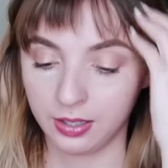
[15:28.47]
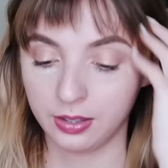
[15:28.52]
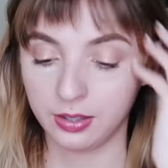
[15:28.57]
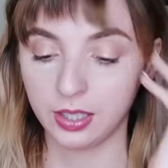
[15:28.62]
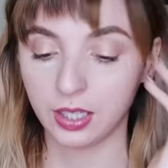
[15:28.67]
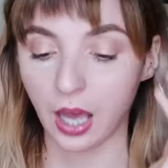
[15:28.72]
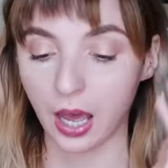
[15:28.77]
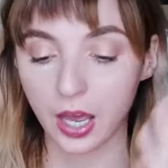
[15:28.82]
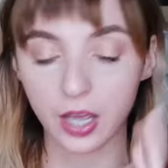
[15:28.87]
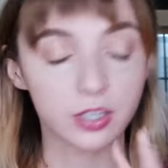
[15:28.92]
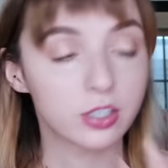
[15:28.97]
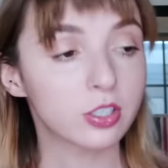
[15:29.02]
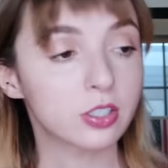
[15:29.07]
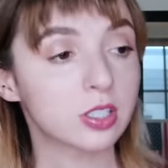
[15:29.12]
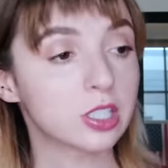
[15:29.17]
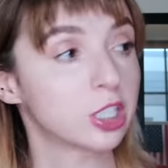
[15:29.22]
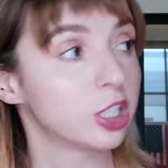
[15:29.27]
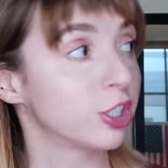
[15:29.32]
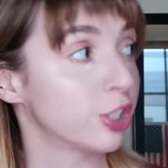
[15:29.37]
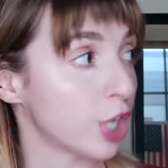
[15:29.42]
the, I
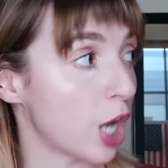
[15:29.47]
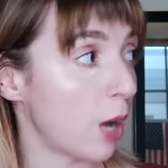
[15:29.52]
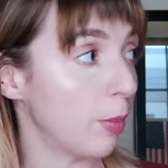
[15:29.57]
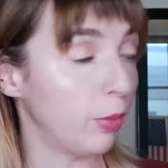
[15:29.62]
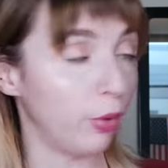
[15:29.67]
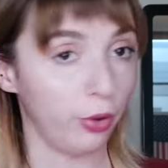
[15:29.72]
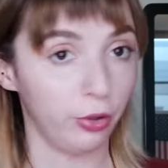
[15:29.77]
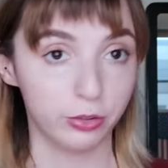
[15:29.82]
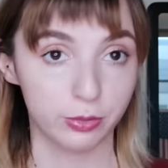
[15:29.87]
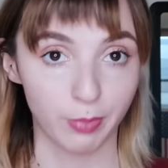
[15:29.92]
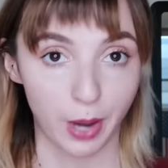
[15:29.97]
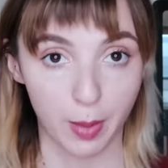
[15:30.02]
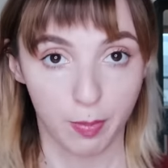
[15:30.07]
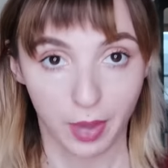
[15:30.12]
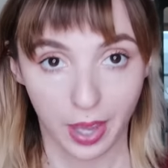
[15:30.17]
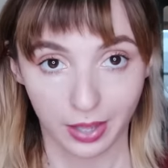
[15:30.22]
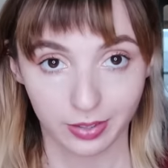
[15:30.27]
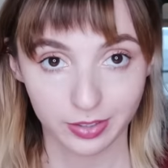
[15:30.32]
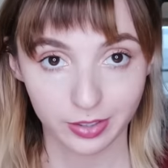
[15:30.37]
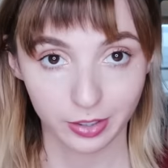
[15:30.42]
just doubled my
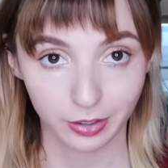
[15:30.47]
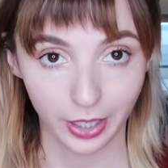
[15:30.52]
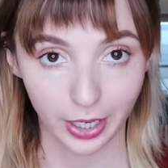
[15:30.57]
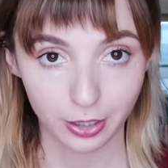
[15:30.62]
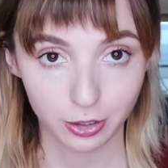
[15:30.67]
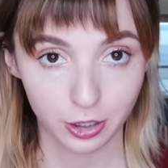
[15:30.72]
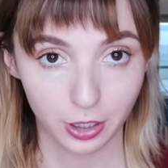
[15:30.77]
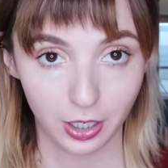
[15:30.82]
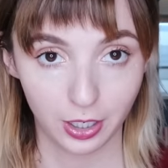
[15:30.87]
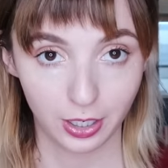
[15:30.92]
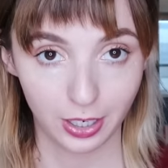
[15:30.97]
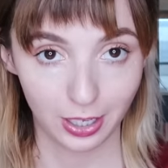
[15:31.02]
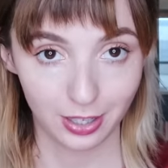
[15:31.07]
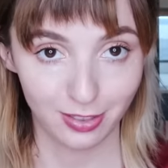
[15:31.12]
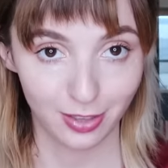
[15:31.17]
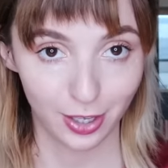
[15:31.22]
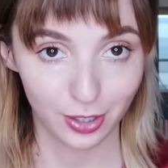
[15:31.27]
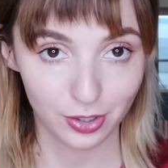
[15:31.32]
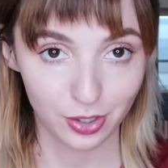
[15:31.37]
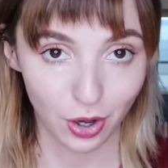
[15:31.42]
pants collection
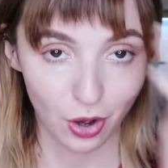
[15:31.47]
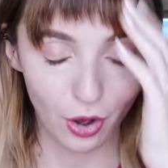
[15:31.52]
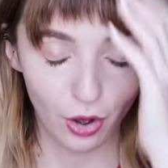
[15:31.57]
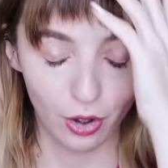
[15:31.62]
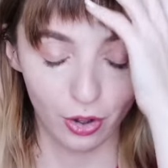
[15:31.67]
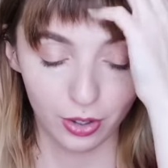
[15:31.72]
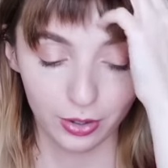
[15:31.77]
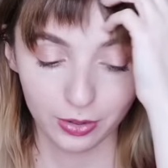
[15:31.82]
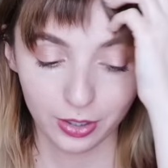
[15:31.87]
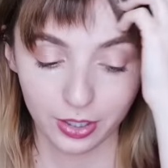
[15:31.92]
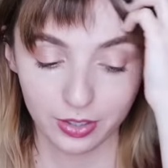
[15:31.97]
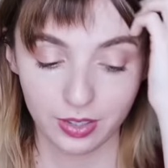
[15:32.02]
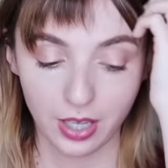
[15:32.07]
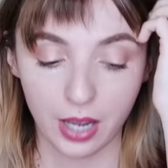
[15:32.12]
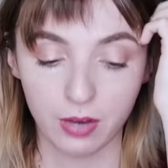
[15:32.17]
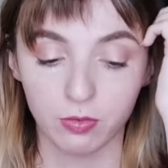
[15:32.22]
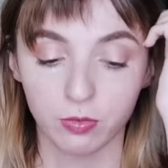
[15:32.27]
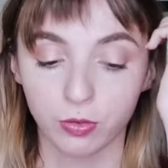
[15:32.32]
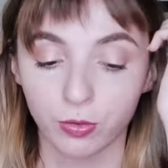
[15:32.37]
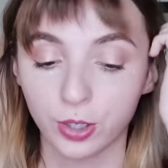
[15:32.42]
in this haul because
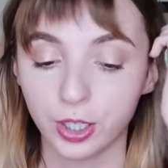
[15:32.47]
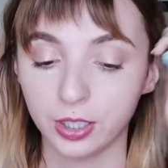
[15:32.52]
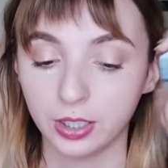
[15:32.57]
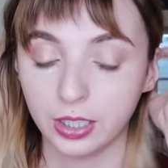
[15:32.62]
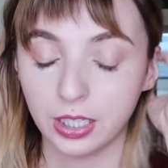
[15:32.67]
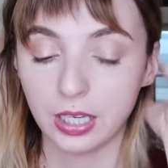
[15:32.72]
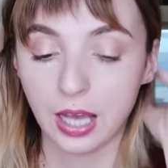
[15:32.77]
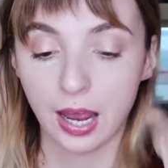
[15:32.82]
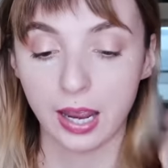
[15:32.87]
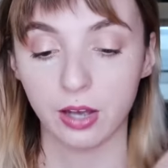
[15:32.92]
I really,